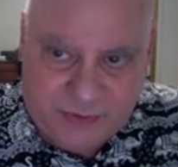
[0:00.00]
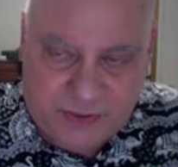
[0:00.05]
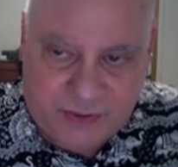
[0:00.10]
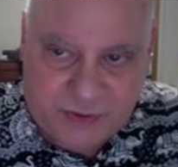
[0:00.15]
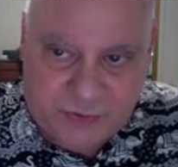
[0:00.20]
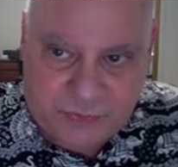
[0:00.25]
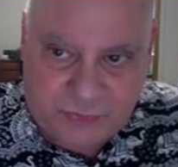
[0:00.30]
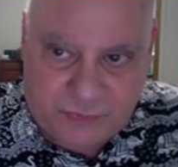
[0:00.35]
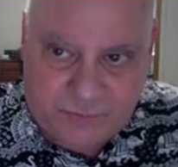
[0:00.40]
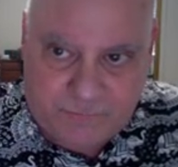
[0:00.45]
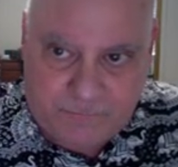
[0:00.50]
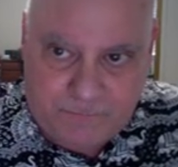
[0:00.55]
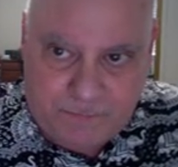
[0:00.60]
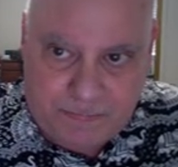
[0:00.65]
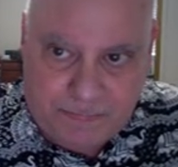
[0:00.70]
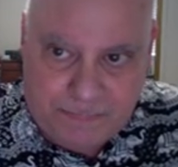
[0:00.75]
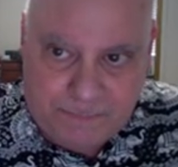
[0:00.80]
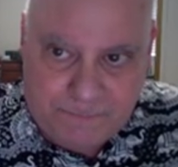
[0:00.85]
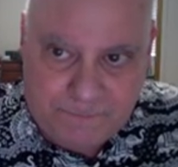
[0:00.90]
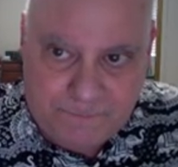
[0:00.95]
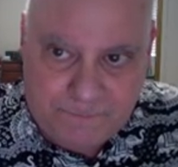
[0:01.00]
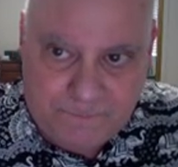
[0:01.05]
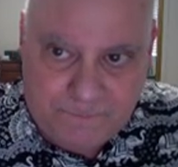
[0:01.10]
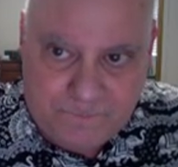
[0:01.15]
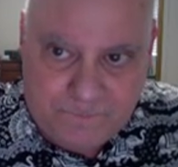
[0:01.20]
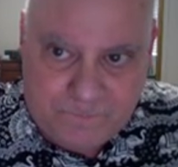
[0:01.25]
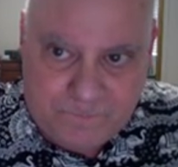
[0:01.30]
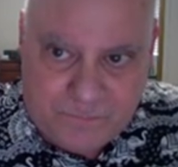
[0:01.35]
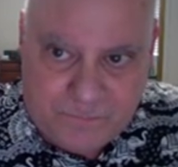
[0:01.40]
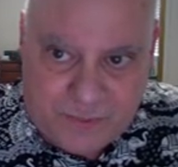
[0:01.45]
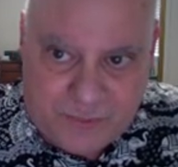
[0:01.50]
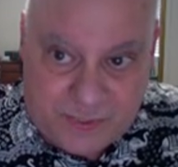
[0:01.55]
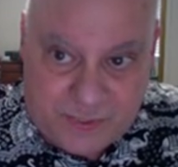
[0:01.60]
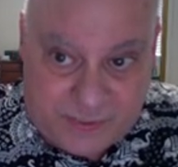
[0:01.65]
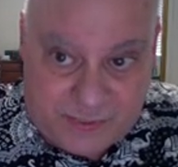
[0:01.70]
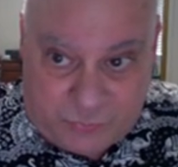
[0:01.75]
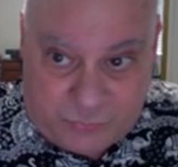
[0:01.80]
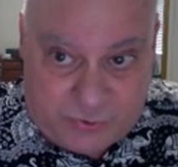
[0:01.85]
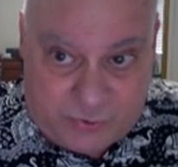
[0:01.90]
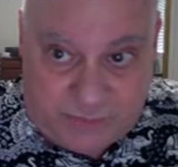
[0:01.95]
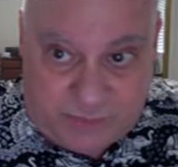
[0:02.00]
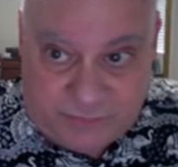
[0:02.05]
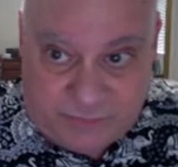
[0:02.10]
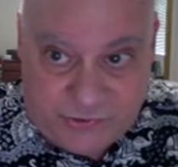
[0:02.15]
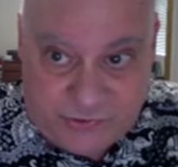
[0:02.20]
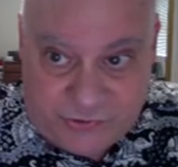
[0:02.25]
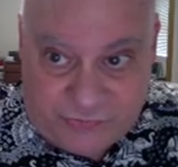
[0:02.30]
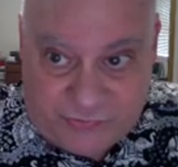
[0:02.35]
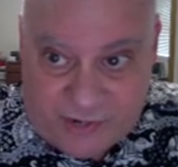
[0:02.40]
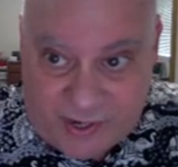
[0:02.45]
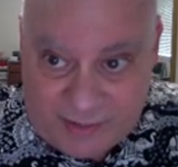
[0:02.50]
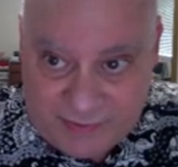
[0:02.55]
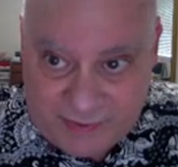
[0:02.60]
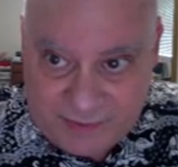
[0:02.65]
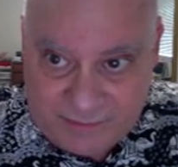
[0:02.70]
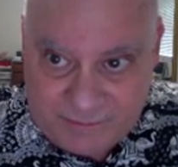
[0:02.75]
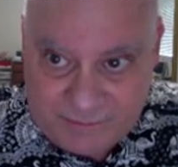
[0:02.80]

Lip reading: do because it wouldn't survive it.